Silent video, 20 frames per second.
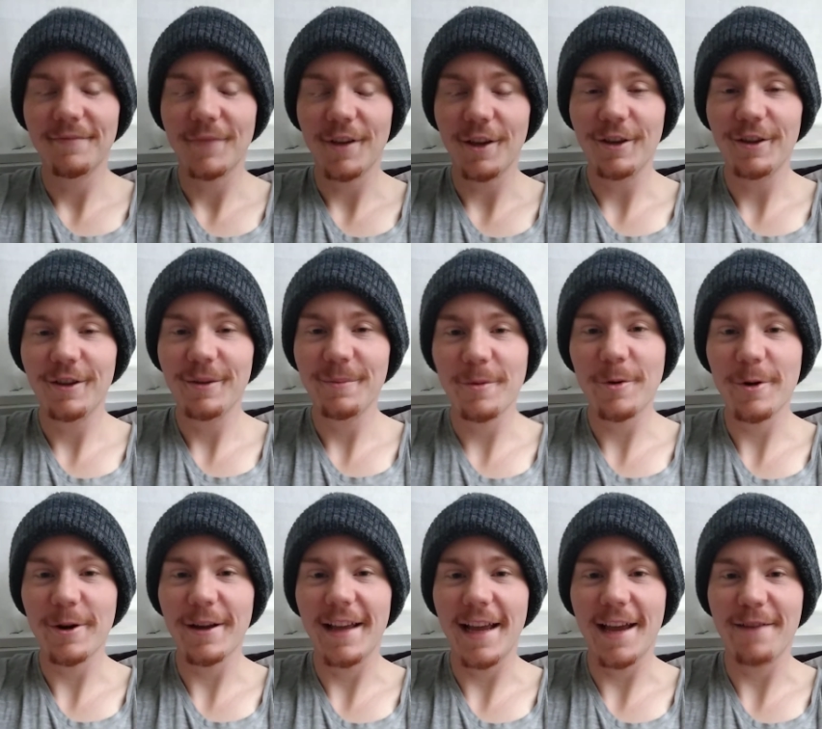Good
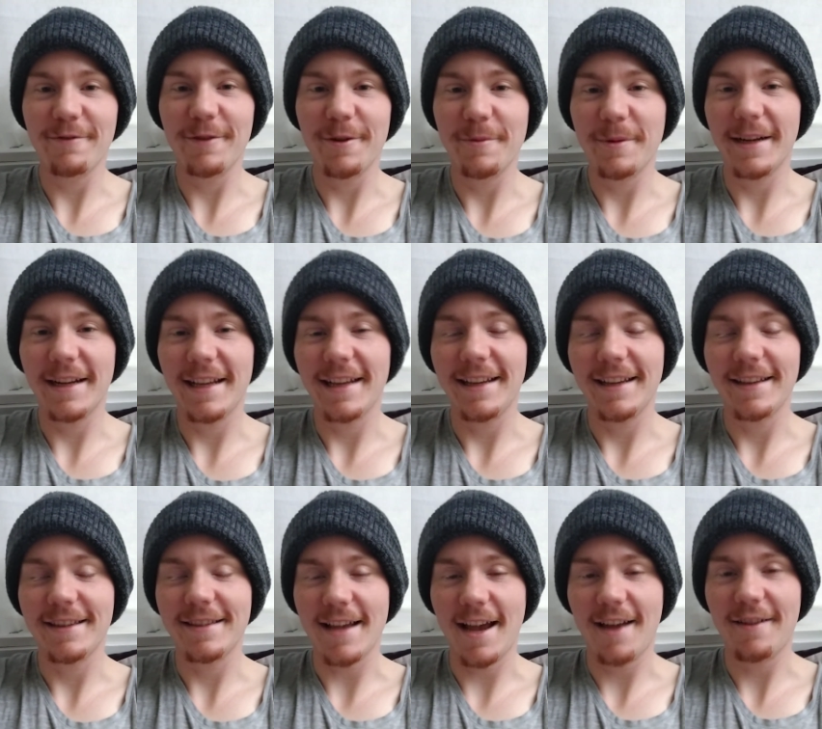morning, everybody.
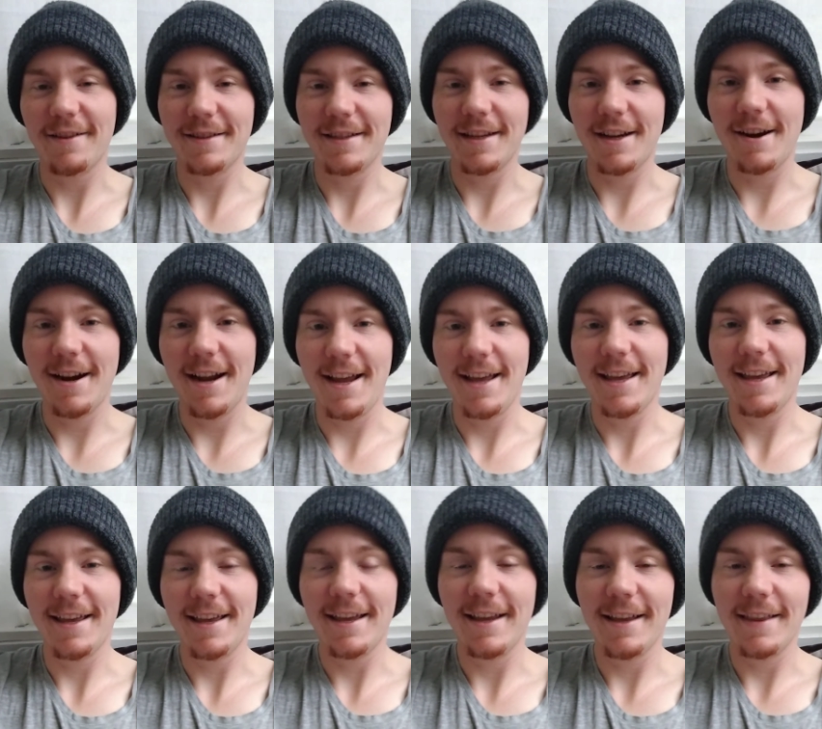It's Alistair,
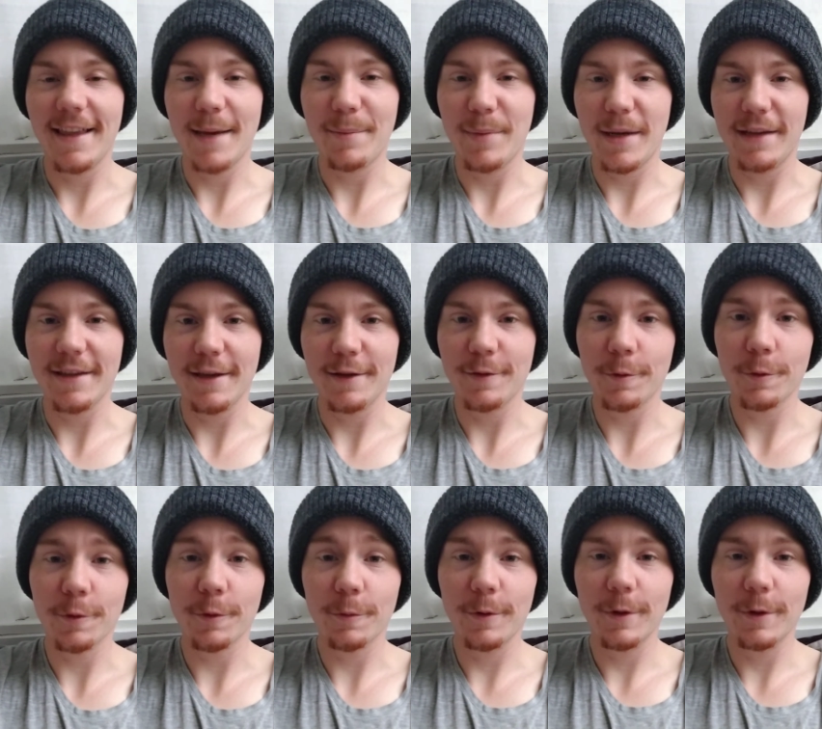aka that pesky
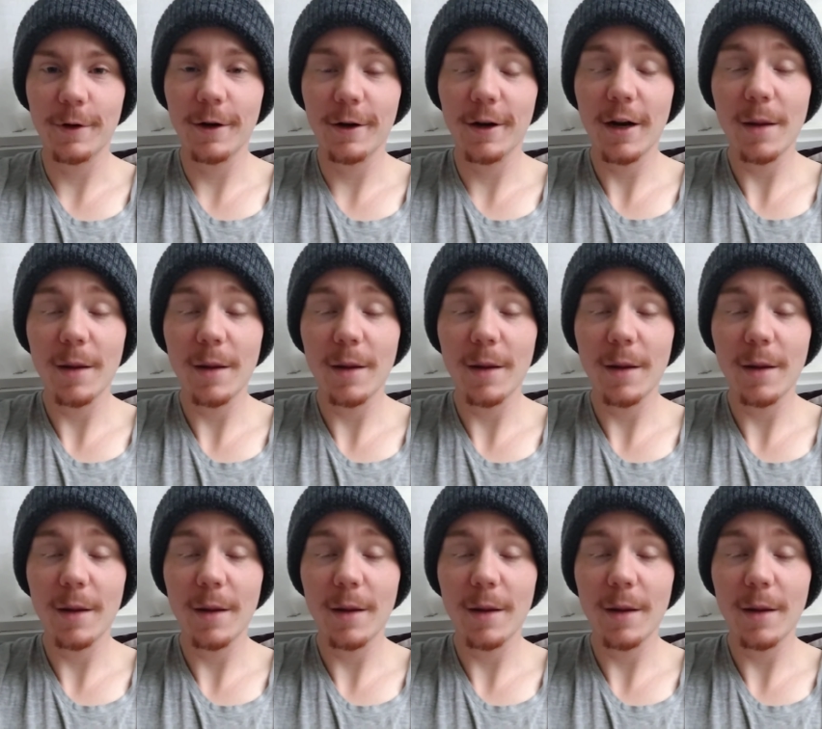social worker,